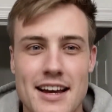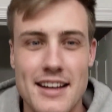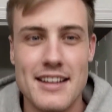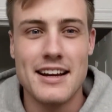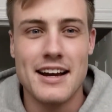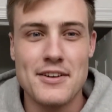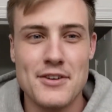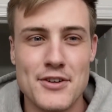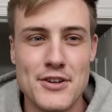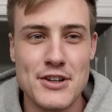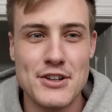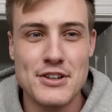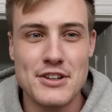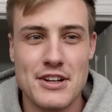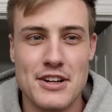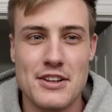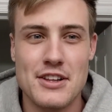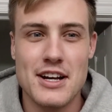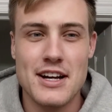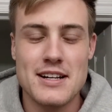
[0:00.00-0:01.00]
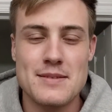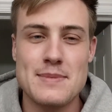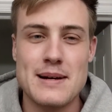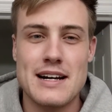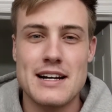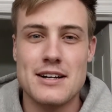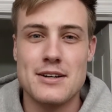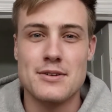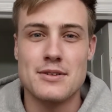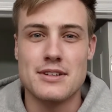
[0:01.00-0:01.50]
I heard a lot
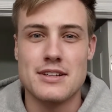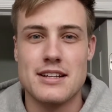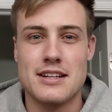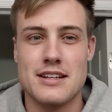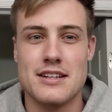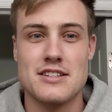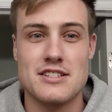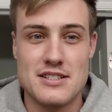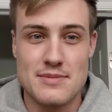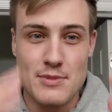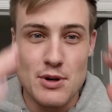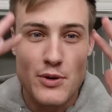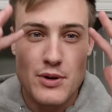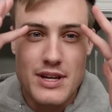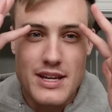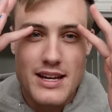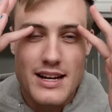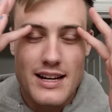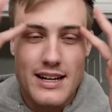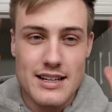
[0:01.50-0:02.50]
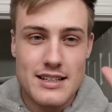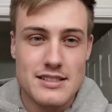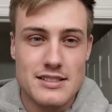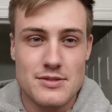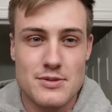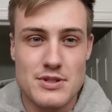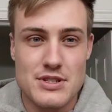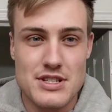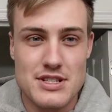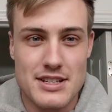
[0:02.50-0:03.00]
about smoky eyes,
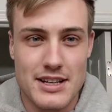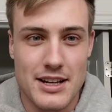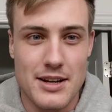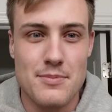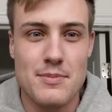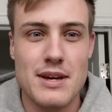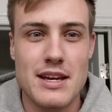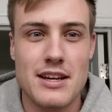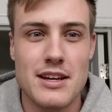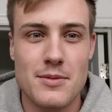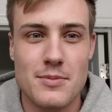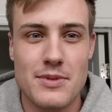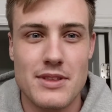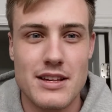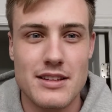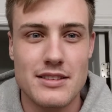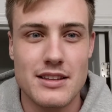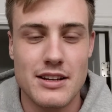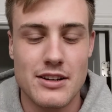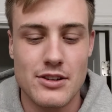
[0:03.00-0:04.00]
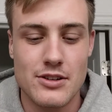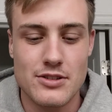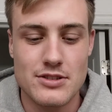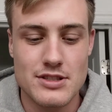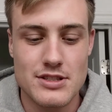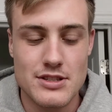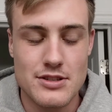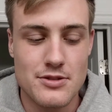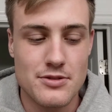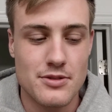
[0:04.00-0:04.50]
which is like a makeup thing that girls
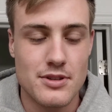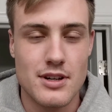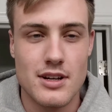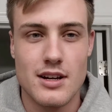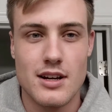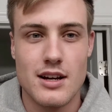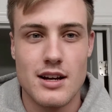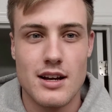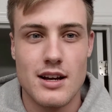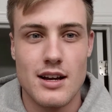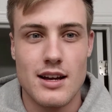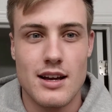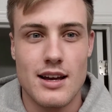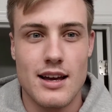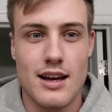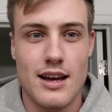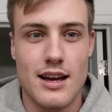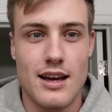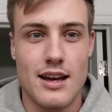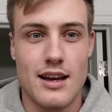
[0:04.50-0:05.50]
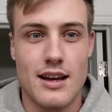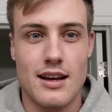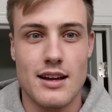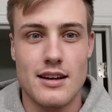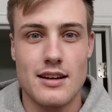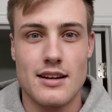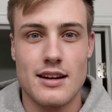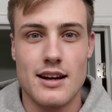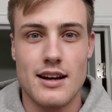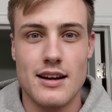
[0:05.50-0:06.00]
do,
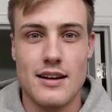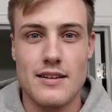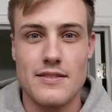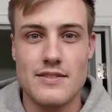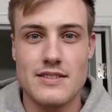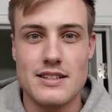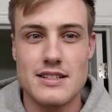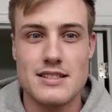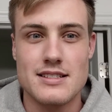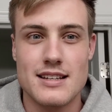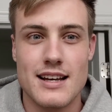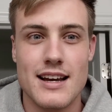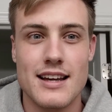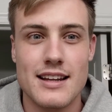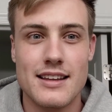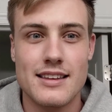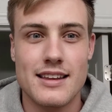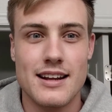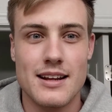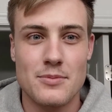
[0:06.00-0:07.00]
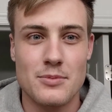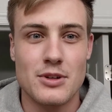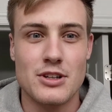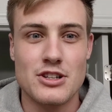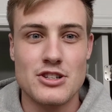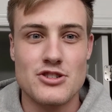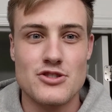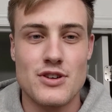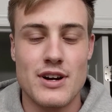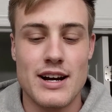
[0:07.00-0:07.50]
and I've decided that I'm going to
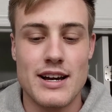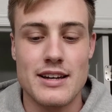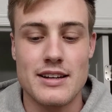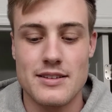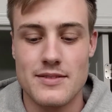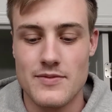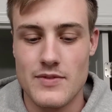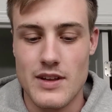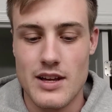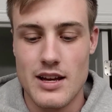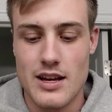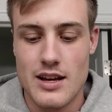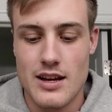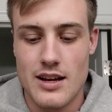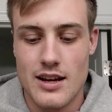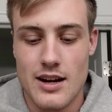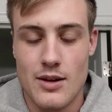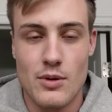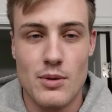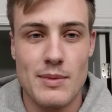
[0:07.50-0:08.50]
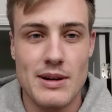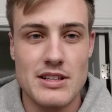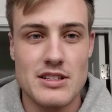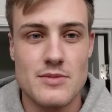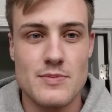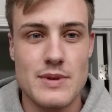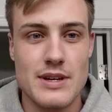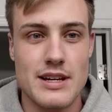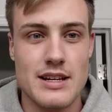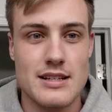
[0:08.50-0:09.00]
try it. I want mine to
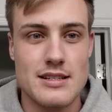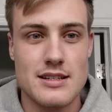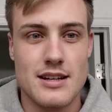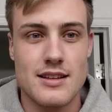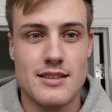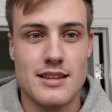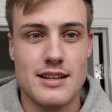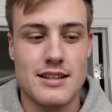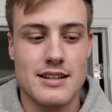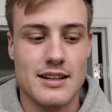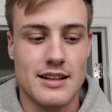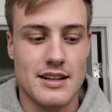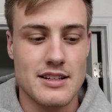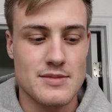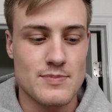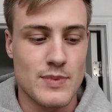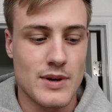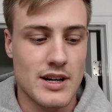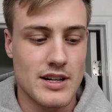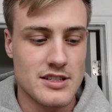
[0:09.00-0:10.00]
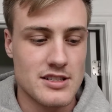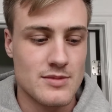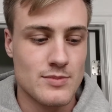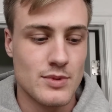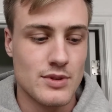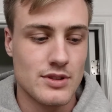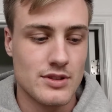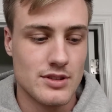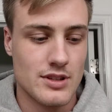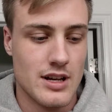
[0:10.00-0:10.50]
be as authentic as
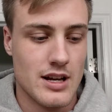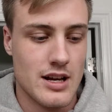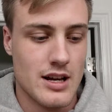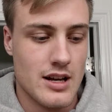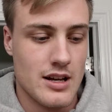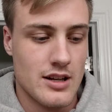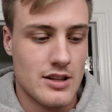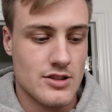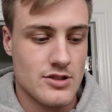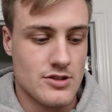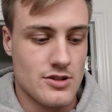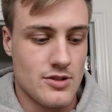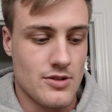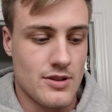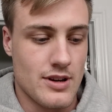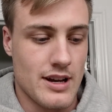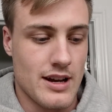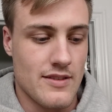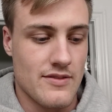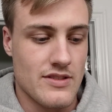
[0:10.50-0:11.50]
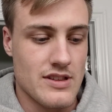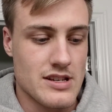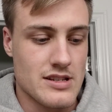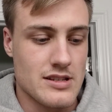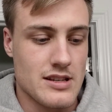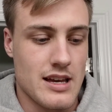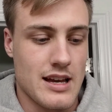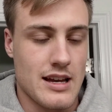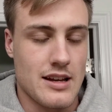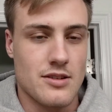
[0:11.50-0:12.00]
possible, so I have this
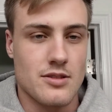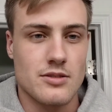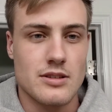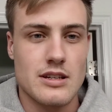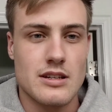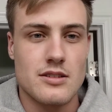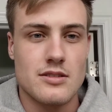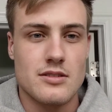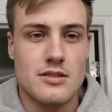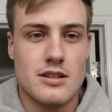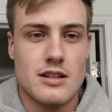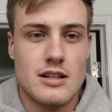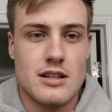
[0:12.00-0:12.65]
candle here